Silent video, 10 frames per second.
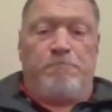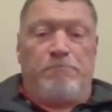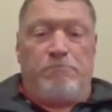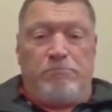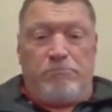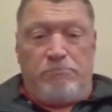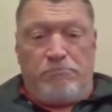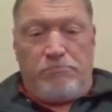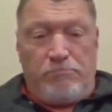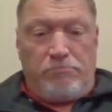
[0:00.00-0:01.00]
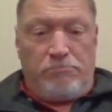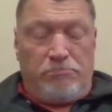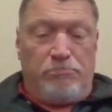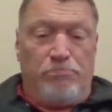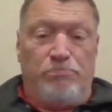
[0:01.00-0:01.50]

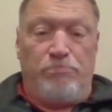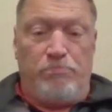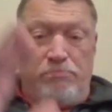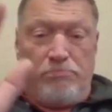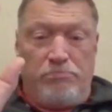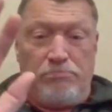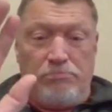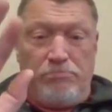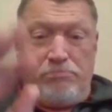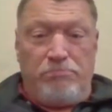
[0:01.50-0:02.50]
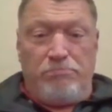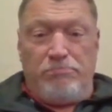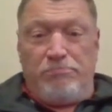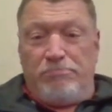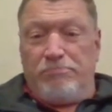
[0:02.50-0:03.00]

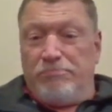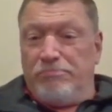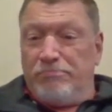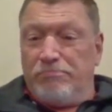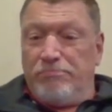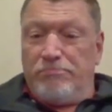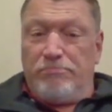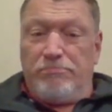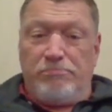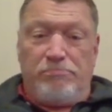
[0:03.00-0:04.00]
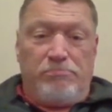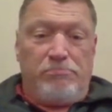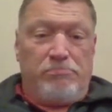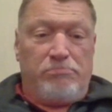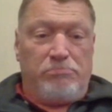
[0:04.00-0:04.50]

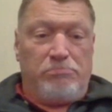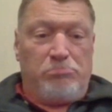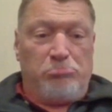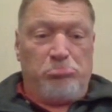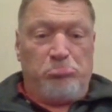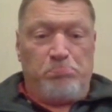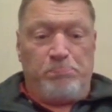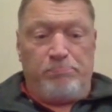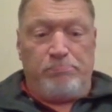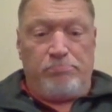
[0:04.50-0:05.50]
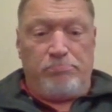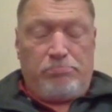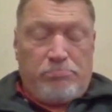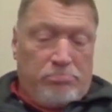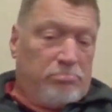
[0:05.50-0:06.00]

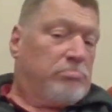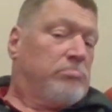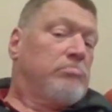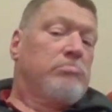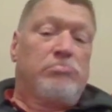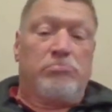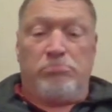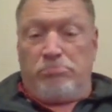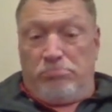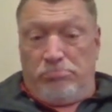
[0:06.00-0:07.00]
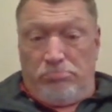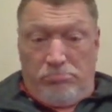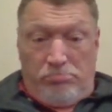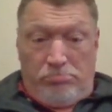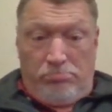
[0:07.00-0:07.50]

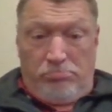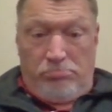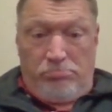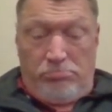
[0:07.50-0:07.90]
(not speaking)